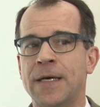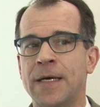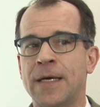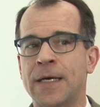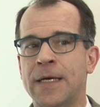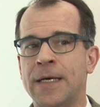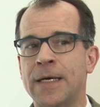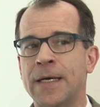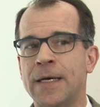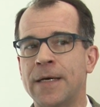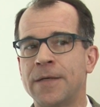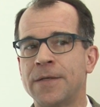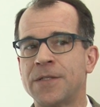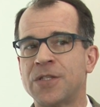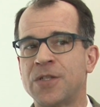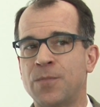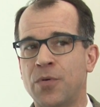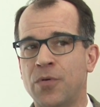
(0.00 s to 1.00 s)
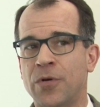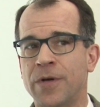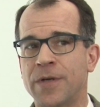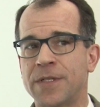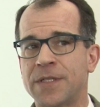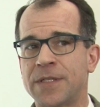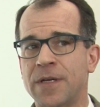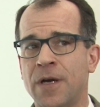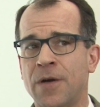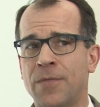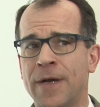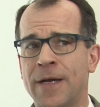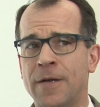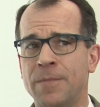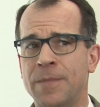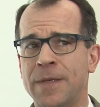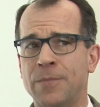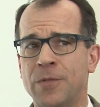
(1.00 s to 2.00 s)
uh, supports
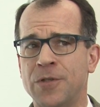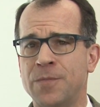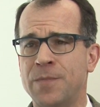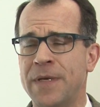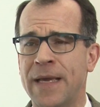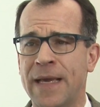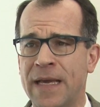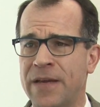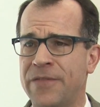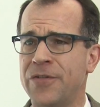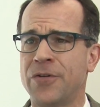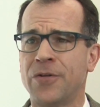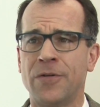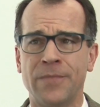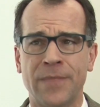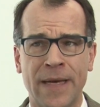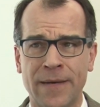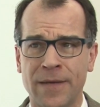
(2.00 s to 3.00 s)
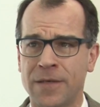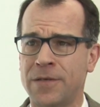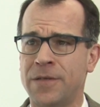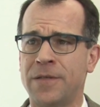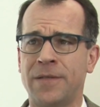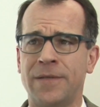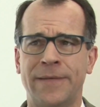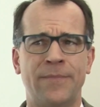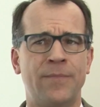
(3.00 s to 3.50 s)
around people's behavior or medical,